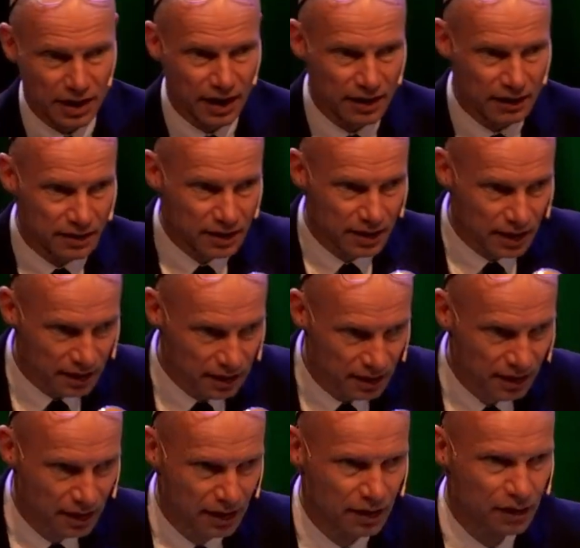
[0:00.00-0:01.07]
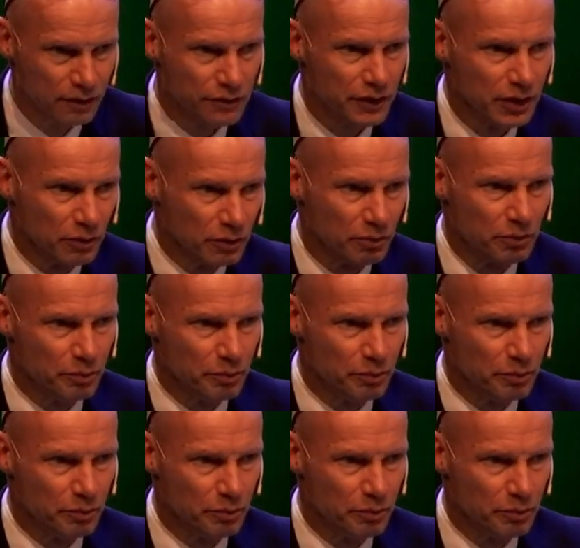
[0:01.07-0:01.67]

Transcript: feel pretty comfortable,